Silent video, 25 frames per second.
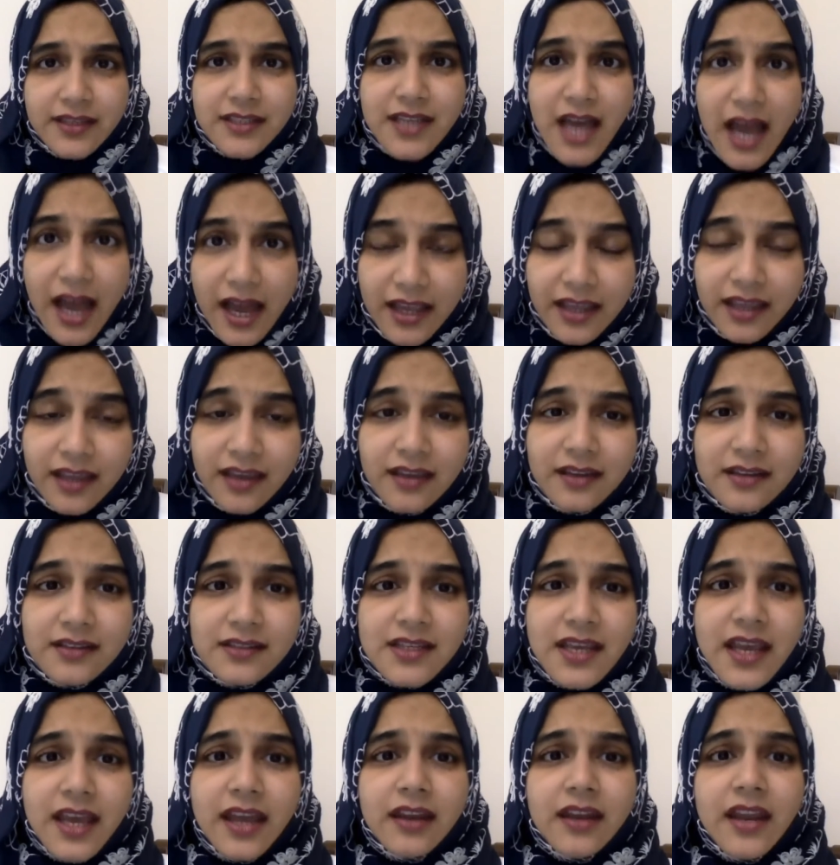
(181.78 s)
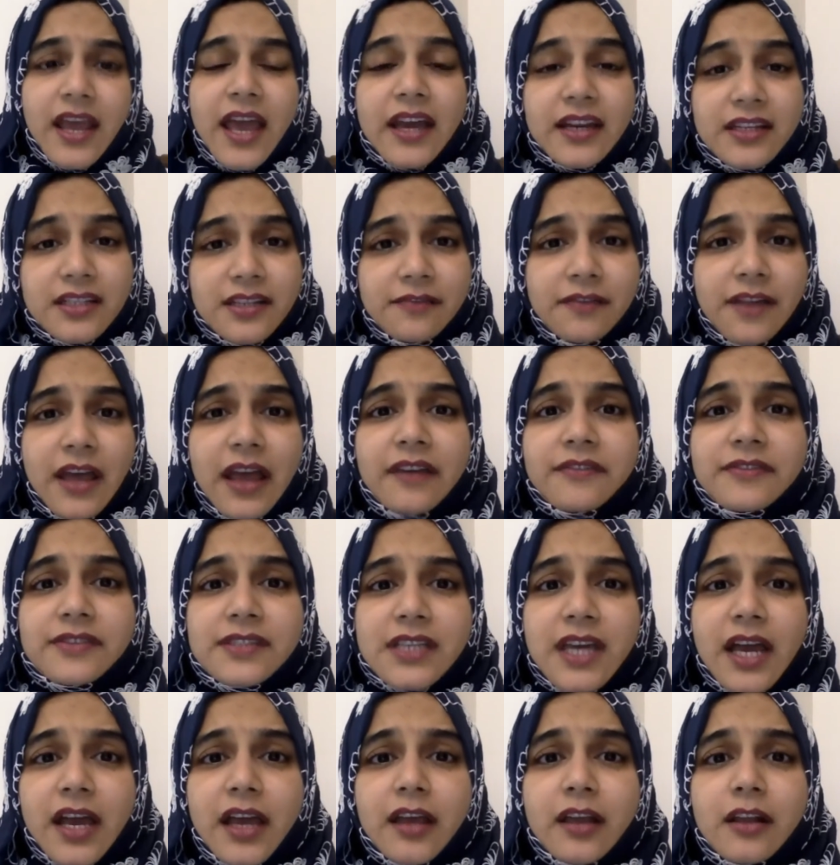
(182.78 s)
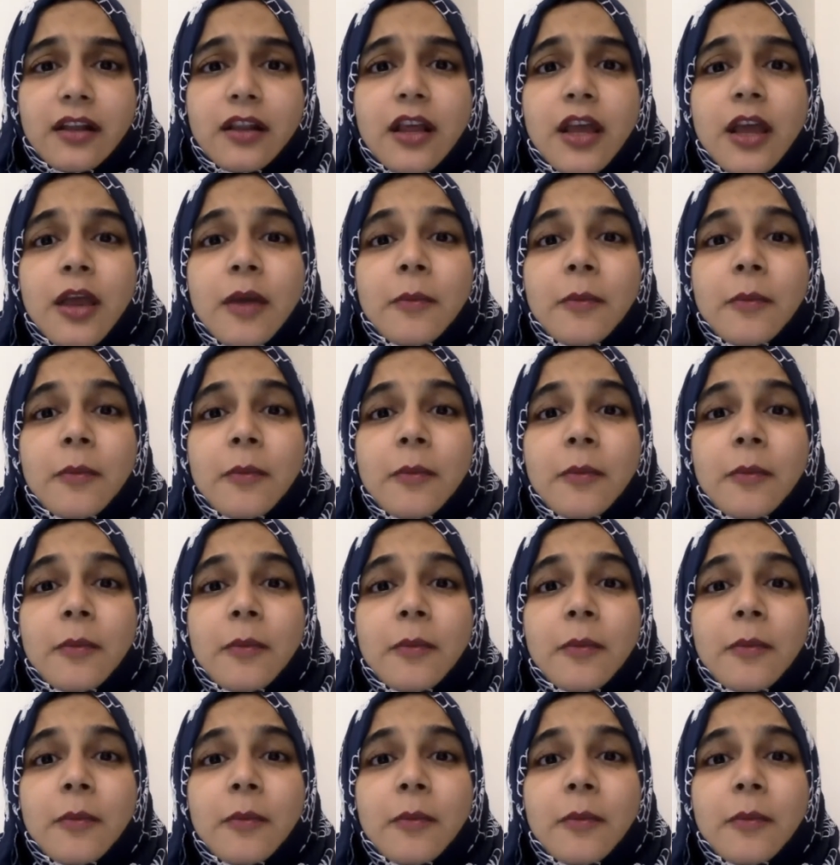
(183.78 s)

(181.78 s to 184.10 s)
diet and active lifestyle.